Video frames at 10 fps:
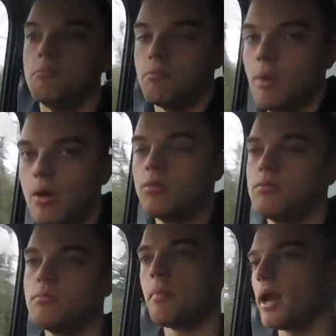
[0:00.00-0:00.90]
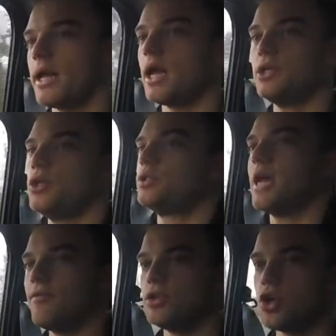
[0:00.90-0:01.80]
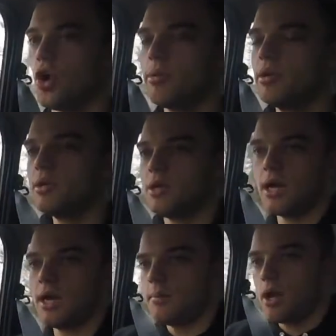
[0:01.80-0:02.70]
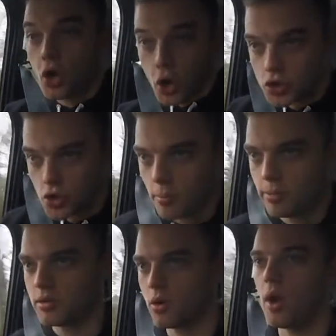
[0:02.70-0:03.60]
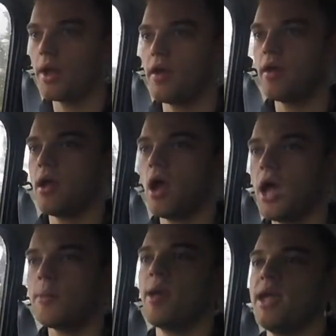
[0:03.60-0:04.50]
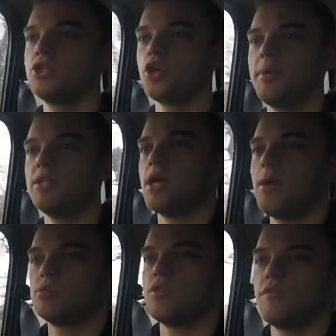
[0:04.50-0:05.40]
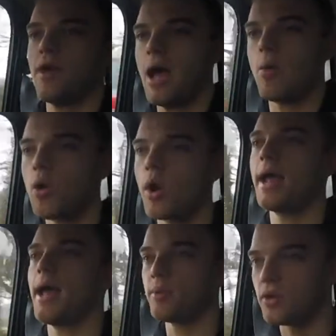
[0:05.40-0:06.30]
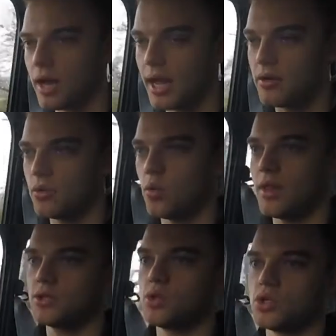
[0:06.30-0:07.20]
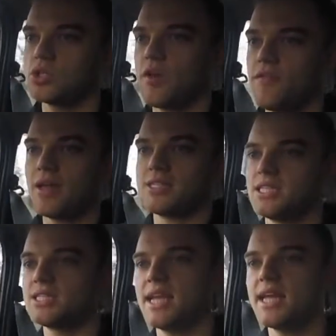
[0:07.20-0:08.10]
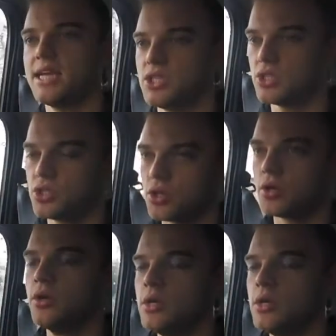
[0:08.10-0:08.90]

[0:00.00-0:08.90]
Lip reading: well, money. I used to have a job, a good job, quite a high paid job in terms of how old I am and all that sort of stuff as an estate agent. So